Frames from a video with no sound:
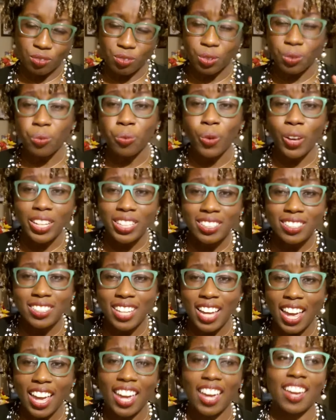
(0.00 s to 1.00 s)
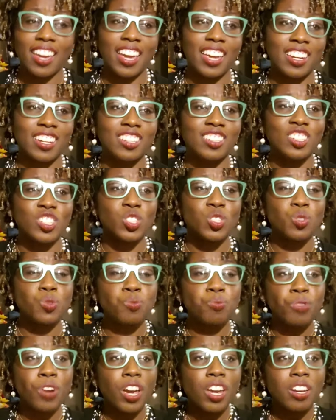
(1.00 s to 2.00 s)
for one day and it is
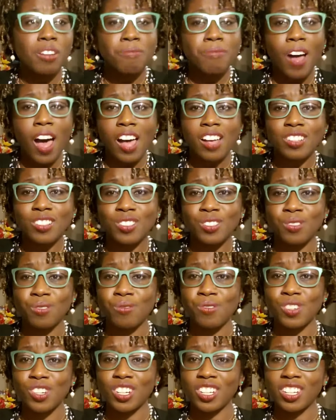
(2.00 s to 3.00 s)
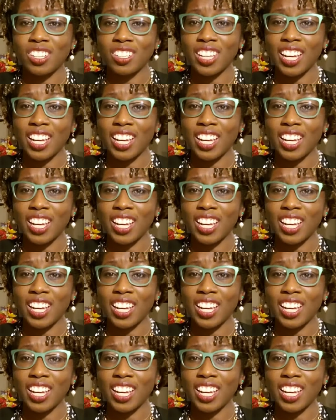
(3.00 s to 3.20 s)
spread amongst the world.